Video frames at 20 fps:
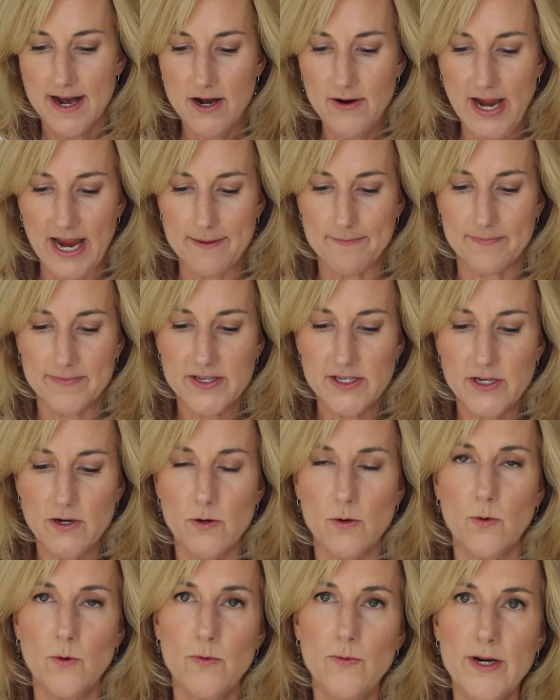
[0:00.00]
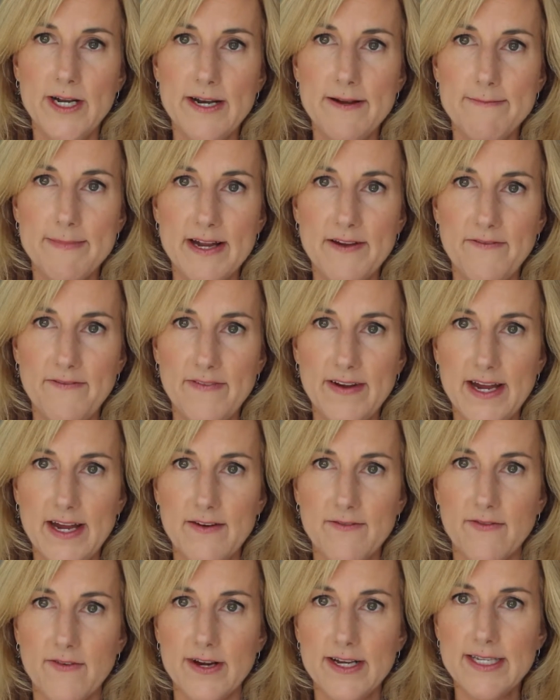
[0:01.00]
Okay, so one of my
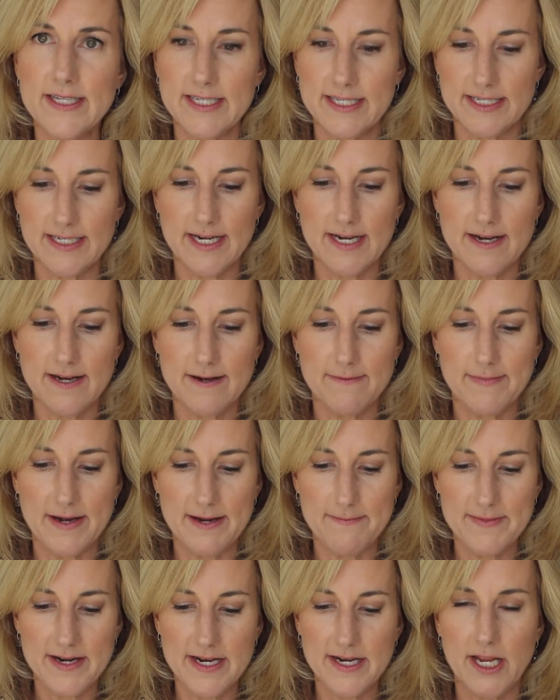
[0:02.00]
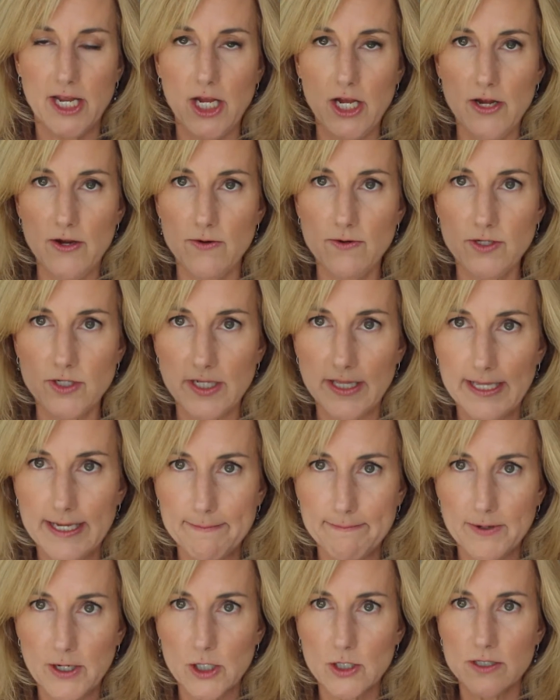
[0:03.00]
favorites, I'm not a huge
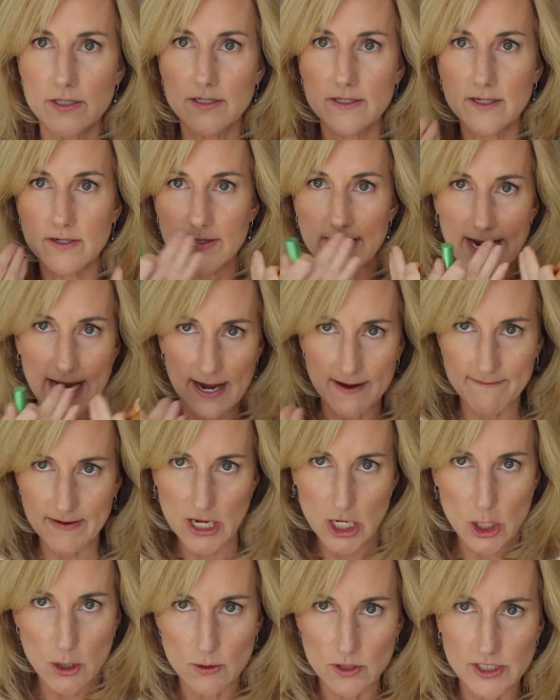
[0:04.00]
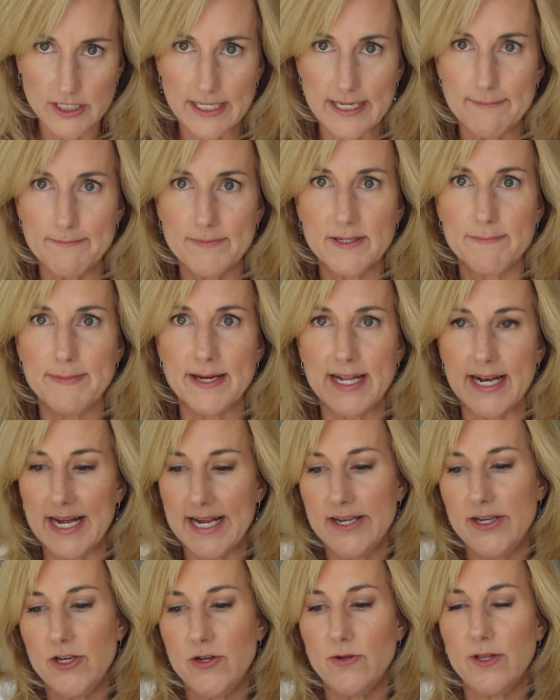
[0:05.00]
lip girl, don't have huge lips, but
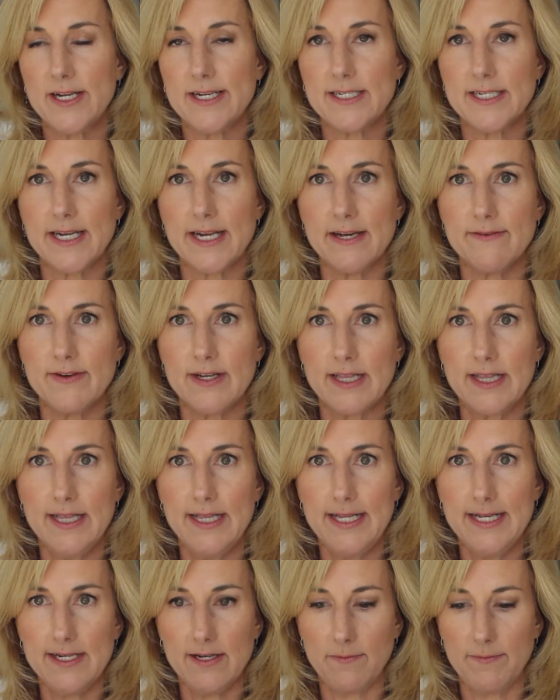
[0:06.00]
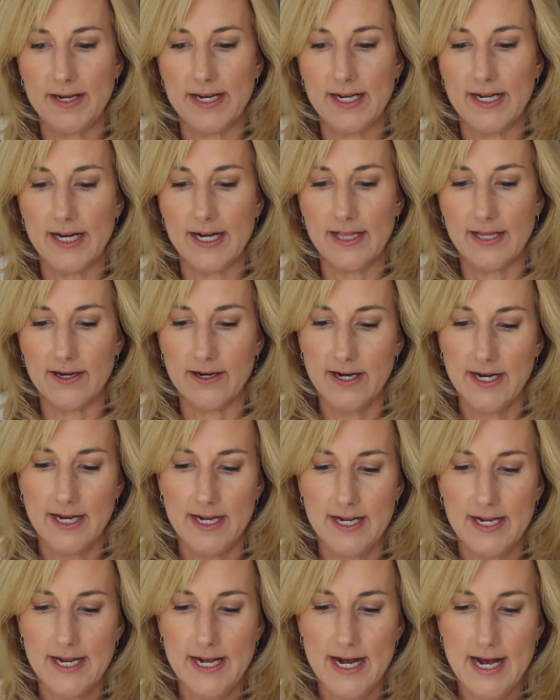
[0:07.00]
I do like to give a little bit of color.
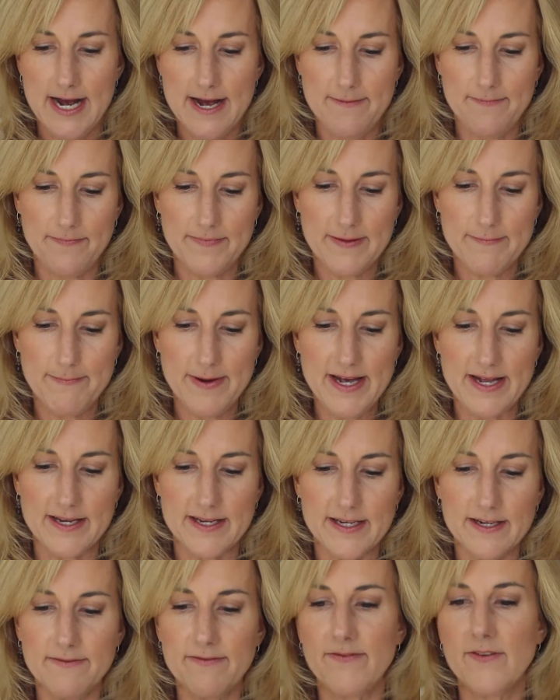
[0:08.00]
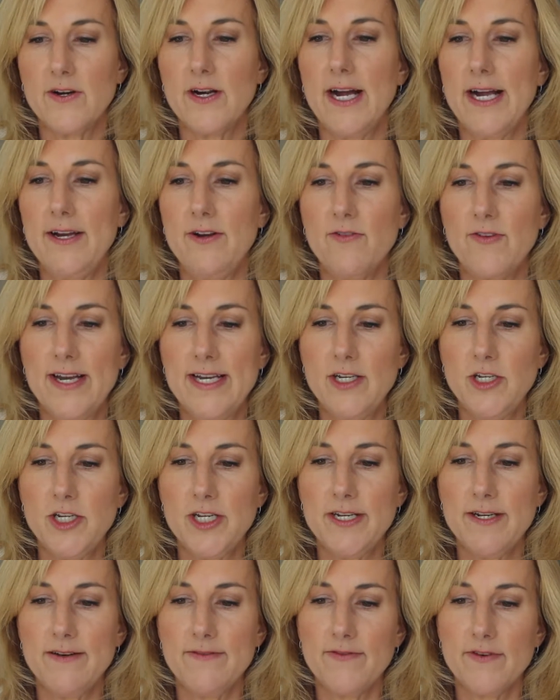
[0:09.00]
But for
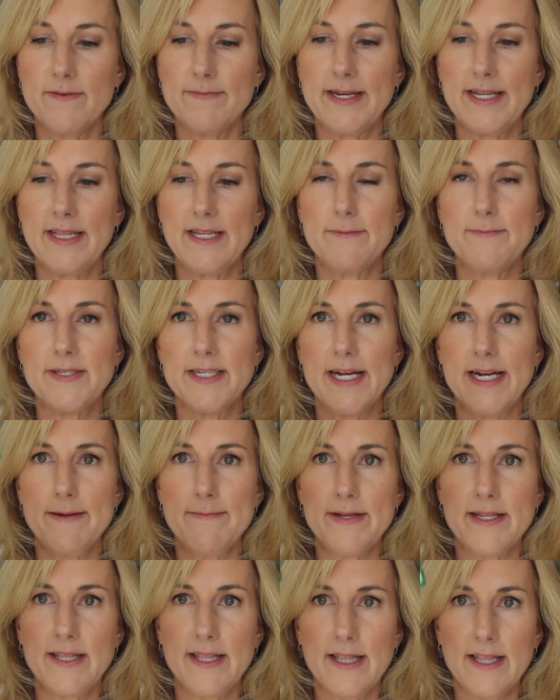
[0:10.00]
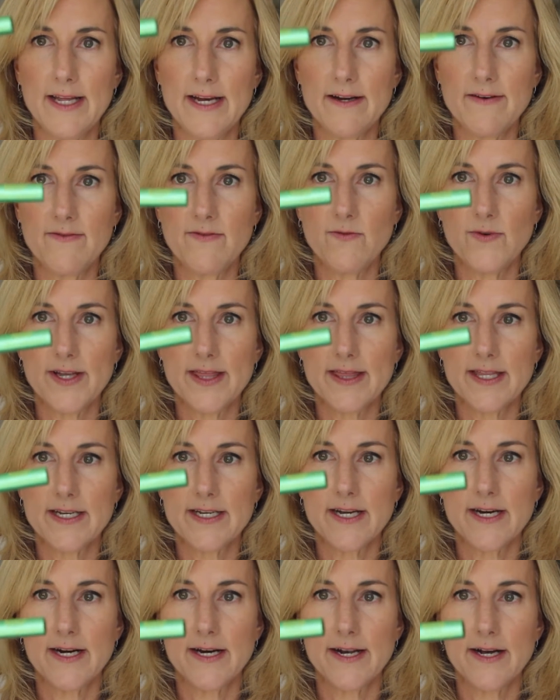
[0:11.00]
hydration for my lips, I'm in love with the
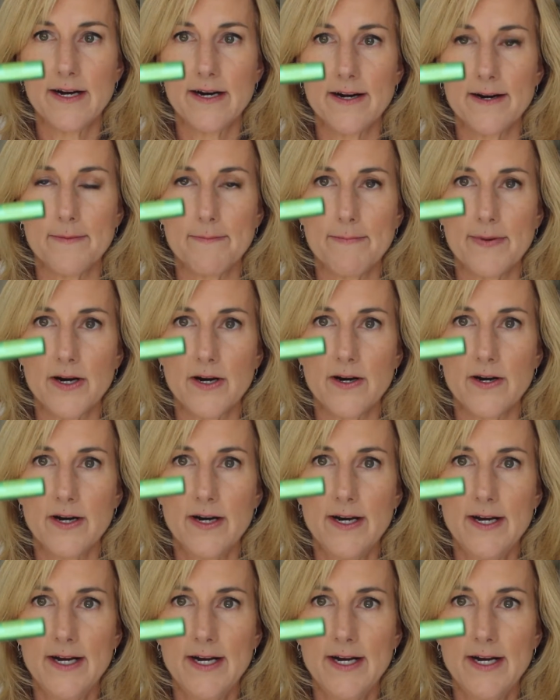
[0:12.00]
Tata Harper.